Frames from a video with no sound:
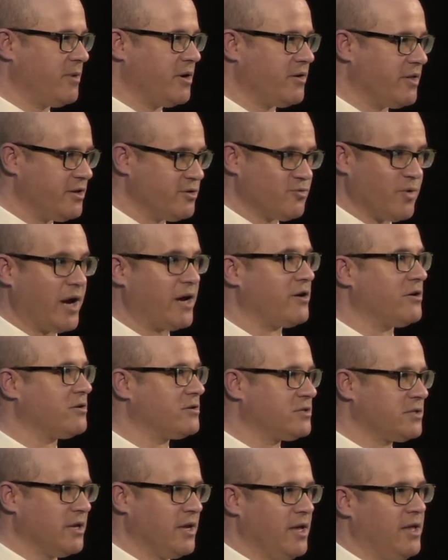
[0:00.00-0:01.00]
There are these
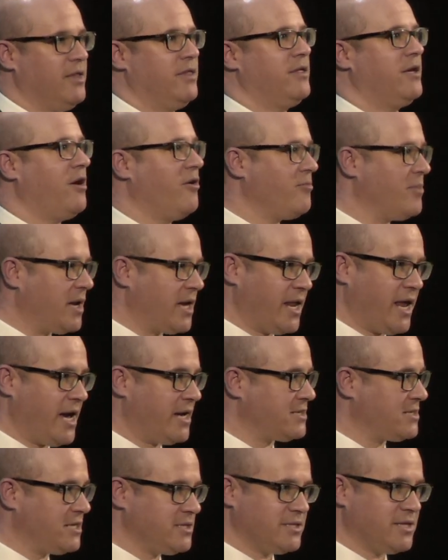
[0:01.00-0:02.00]
records the government can
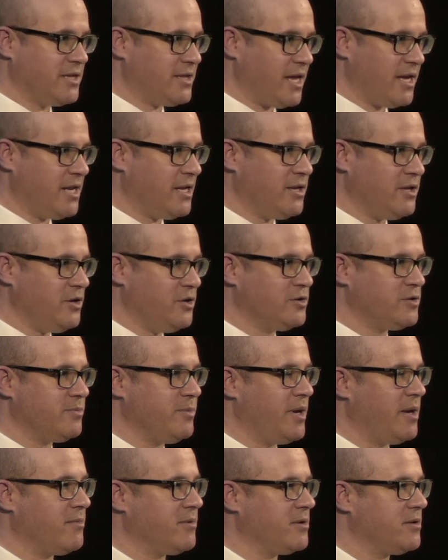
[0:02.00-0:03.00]
access that they didn't used to
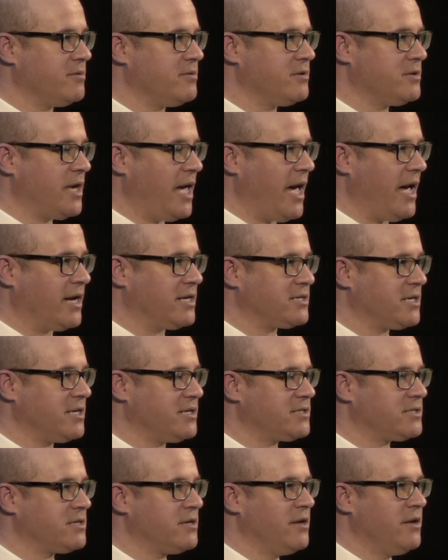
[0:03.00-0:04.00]
be able to access.